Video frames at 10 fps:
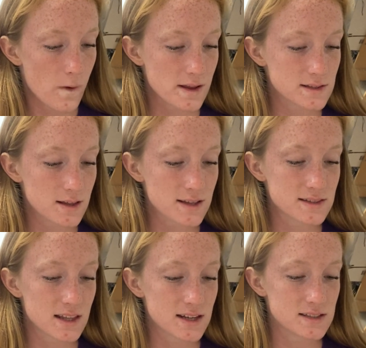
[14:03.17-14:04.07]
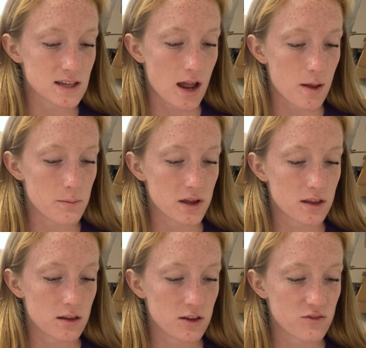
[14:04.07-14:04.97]
weighs less than a dime, but
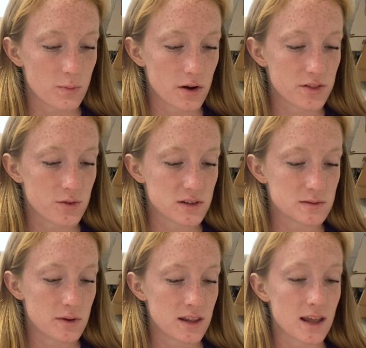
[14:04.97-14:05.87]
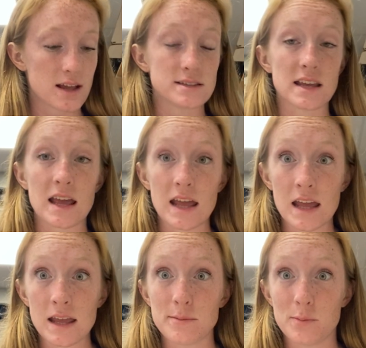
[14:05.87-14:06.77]
can give birth to as many as
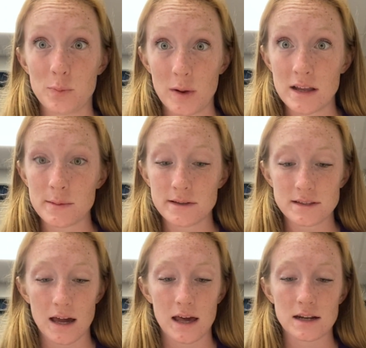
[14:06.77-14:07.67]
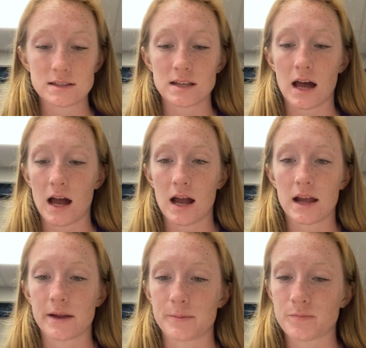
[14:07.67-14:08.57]
8 babies at a
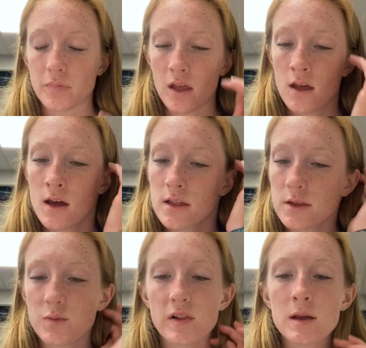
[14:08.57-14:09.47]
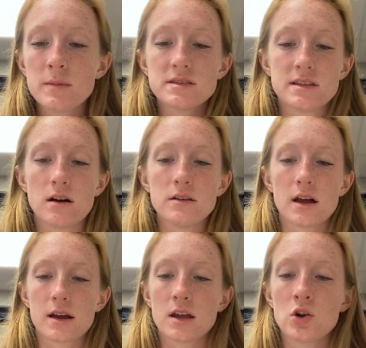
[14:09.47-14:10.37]
time. The flame
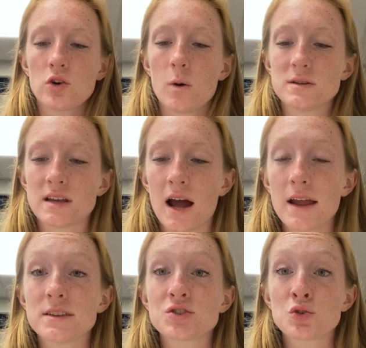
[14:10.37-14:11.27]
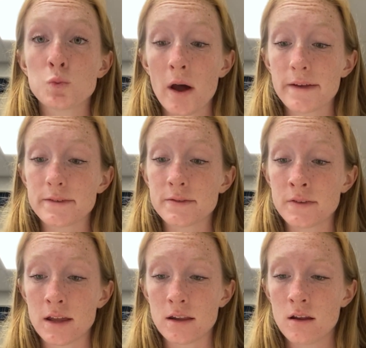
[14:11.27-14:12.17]
azalea can grow as high as 12
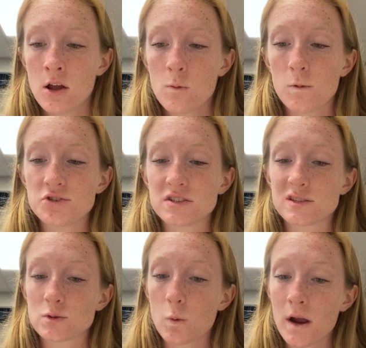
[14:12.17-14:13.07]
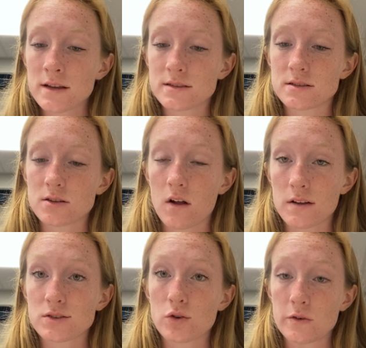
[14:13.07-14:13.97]
feet, which is twice as tall
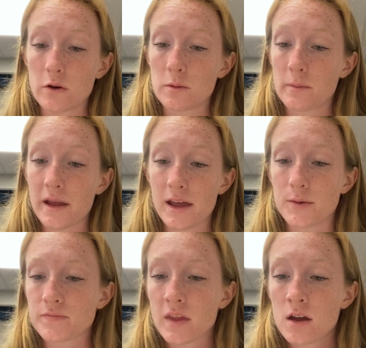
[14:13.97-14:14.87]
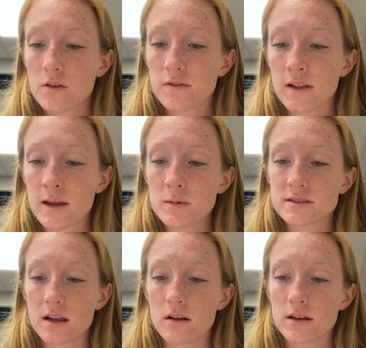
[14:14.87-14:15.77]
as a grown man. Flame
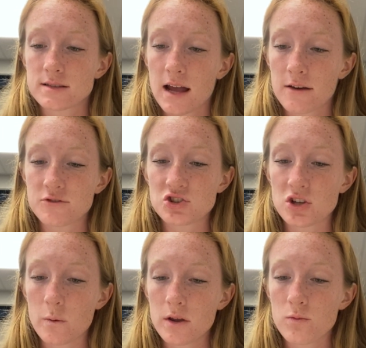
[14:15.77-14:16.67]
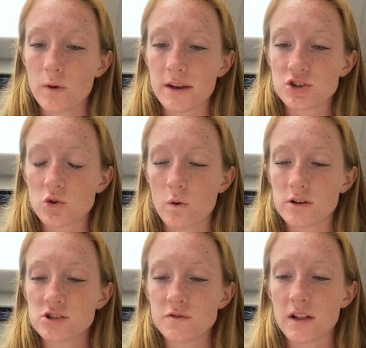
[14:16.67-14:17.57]
azaleas have showy
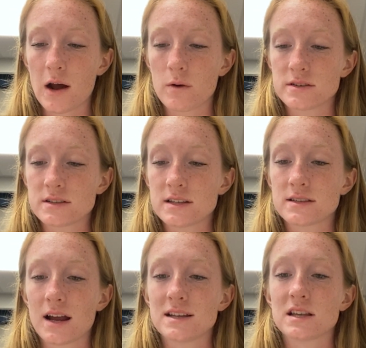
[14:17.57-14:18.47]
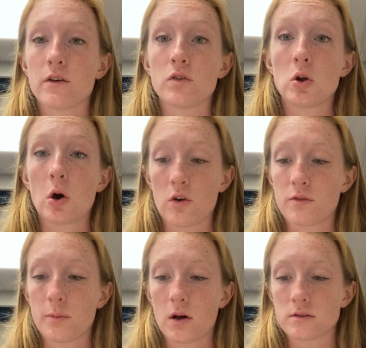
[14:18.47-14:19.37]
reddish-orange flowers the size of
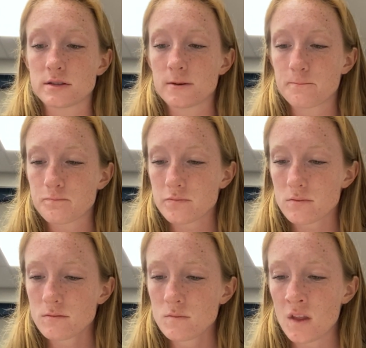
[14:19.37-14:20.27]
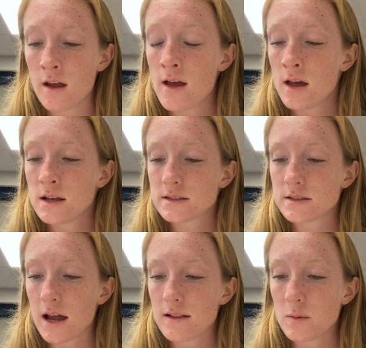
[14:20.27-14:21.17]
golf balls.
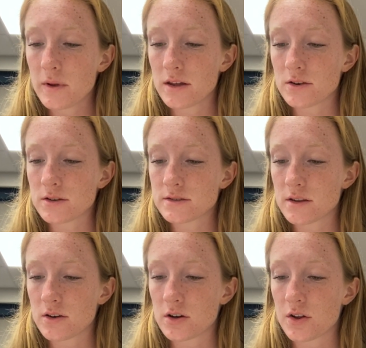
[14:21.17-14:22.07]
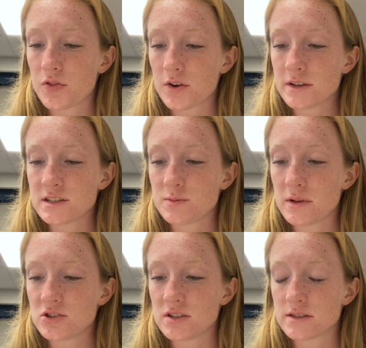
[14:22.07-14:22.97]
Salamanders, there are 30
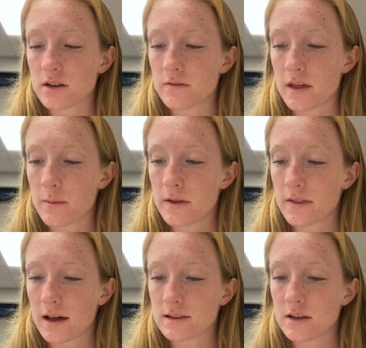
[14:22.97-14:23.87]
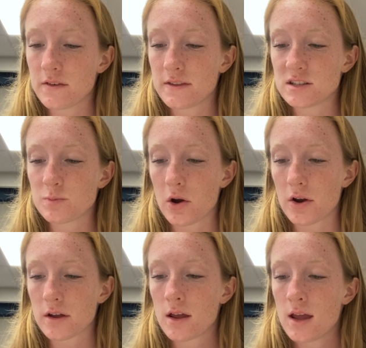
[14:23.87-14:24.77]
species of them that live in this
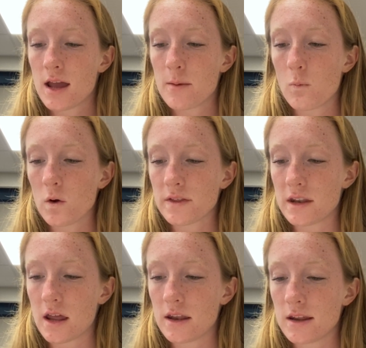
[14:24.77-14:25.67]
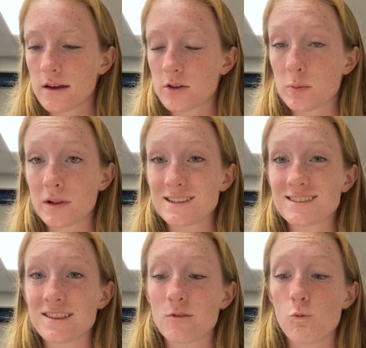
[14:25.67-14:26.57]
park and more than any other place
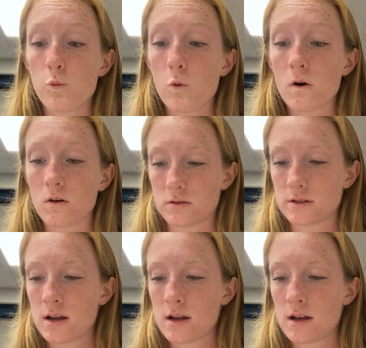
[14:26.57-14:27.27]
in the world.